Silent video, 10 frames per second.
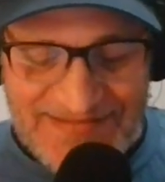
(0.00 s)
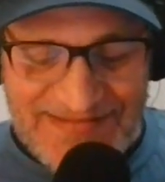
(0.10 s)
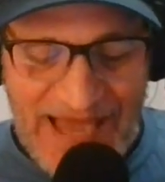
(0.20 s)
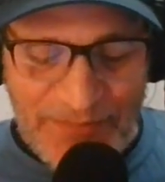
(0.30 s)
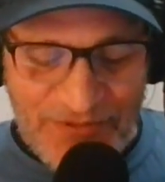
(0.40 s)

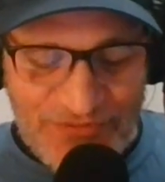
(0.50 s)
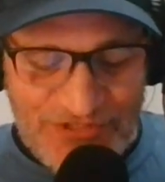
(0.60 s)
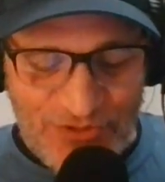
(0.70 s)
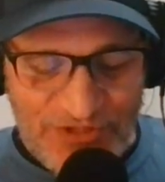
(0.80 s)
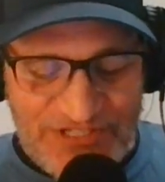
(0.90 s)
Taboo
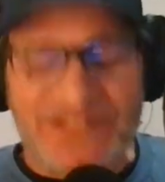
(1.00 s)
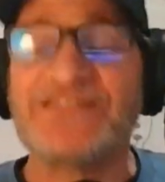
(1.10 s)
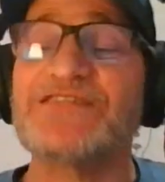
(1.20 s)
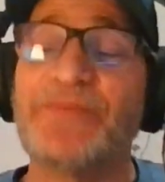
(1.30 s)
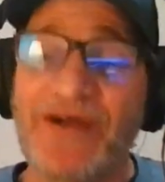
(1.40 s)
stories. This
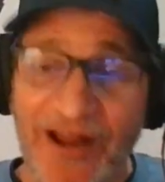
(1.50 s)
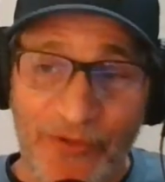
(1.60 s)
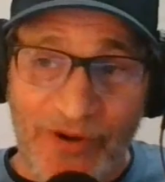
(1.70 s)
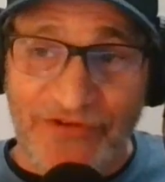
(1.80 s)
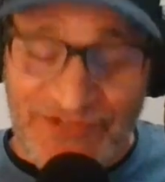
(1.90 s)
is the part I
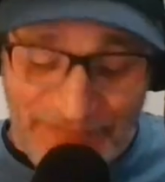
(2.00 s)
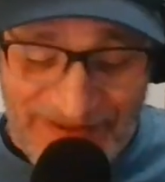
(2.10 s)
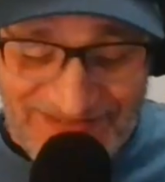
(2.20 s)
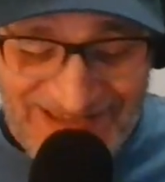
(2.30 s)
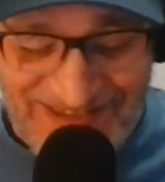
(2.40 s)
wrote, so
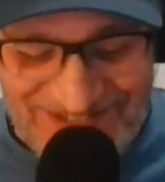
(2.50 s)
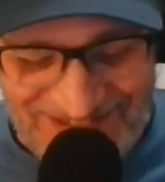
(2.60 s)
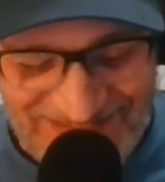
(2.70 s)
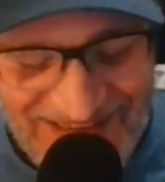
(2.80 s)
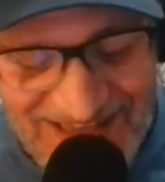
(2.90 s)
pay attention.